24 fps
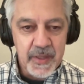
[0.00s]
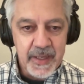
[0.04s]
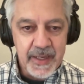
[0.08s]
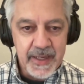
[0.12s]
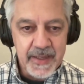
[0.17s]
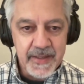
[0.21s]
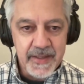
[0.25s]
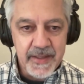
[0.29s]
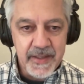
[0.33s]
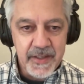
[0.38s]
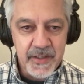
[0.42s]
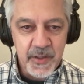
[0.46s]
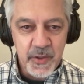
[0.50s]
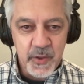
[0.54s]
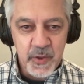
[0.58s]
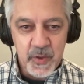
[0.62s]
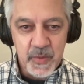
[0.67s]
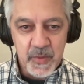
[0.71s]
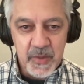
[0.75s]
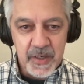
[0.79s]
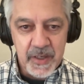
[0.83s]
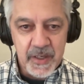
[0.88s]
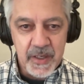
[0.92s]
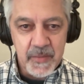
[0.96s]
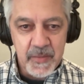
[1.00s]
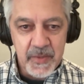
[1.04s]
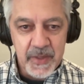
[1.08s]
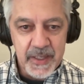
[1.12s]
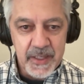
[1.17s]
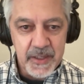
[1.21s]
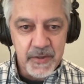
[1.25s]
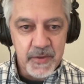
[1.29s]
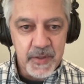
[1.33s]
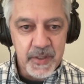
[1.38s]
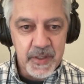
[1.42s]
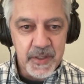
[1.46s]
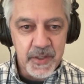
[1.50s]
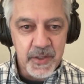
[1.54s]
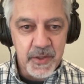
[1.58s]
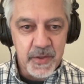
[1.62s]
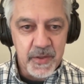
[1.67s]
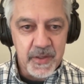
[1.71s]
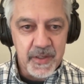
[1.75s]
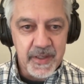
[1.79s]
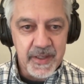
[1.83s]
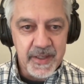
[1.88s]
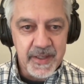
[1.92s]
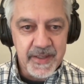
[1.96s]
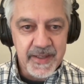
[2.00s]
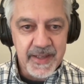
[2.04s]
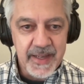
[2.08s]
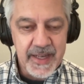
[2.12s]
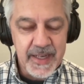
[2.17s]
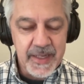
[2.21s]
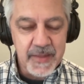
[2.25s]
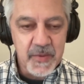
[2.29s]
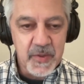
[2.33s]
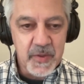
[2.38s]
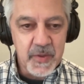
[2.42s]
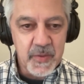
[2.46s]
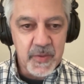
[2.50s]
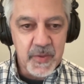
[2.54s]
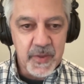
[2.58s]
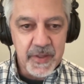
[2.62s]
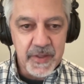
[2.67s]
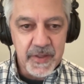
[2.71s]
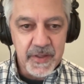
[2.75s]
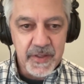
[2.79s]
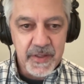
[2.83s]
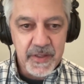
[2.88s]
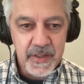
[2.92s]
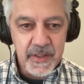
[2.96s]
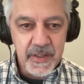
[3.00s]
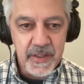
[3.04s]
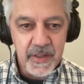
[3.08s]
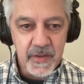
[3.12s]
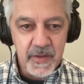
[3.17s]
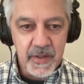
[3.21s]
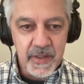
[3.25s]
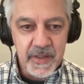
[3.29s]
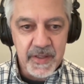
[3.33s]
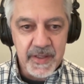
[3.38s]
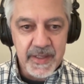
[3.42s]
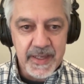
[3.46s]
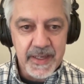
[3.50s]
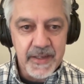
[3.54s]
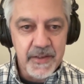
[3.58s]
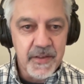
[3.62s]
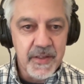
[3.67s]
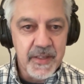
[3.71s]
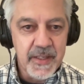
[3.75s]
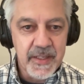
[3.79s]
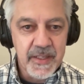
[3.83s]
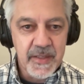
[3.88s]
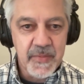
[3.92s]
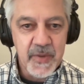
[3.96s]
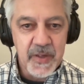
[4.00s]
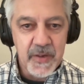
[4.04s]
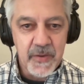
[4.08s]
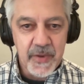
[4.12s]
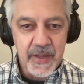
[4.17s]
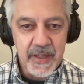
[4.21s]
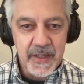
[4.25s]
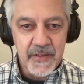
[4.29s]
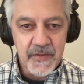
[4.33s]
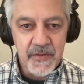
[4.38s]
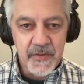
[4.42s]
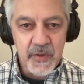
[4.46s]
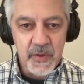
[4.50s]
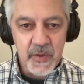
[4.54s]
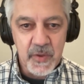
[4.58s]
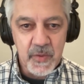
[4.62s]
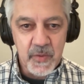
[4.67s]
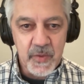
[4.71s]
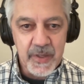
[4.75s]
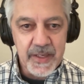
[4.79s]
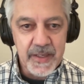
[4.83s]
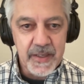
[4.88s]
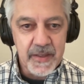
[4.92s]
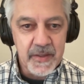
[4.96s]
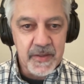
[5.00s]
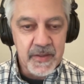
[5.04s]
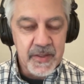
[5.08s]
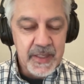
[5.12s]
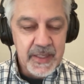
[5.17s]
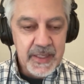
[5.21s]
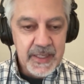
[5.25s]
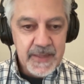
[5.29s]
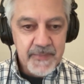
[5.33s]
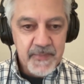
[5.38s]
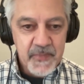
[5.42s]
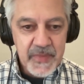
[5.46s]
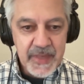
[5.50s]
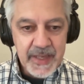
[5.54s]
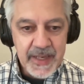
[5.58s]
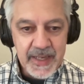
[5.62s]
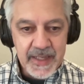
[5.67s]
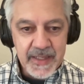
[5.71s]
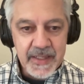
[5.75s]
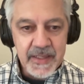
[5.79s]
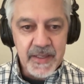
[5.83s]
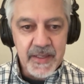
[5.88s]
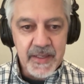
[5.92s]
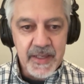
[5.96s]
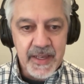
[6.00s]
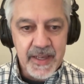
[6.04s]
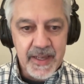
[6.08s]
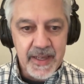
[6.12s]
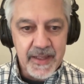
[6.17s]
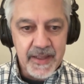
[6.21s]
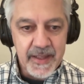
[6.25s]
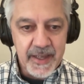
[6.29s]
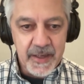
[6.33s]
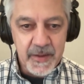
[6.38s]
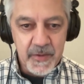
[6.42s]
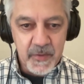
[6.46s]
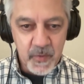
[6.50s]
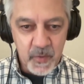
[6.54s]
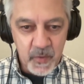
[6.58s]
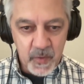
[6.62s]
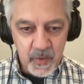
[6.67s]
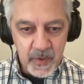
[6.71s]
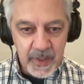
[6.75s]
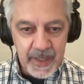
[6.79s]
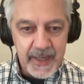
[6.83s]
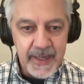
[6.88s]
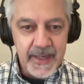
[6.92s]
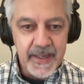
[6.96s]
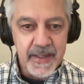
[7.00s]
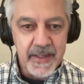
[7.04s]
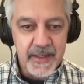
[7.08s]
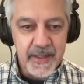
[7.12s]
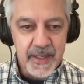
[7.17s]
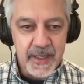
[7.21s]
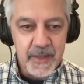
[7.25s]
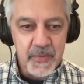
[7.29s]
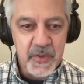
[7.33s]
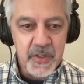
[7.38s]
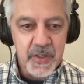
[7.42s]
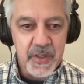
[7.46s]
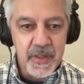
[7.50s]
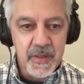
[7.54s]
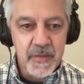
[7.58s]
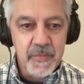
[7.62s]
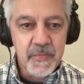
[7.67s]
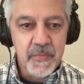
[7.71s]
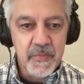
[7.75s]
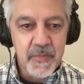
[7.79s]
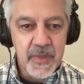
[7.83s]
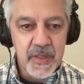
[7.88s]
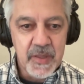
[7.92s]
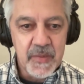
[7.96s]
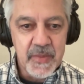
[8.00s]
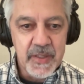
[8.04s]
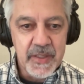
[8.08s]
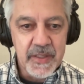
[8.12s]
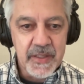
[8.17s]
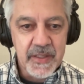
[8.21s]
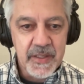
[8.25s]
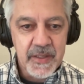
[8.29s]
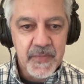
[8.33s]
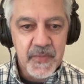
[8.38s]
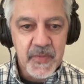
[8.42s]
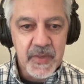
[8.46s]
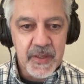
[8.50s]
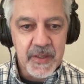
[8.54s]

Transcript: Access Control Markup Language, or XACML, was a standard that's been around for a while. Hasn't had that wide adoption moment.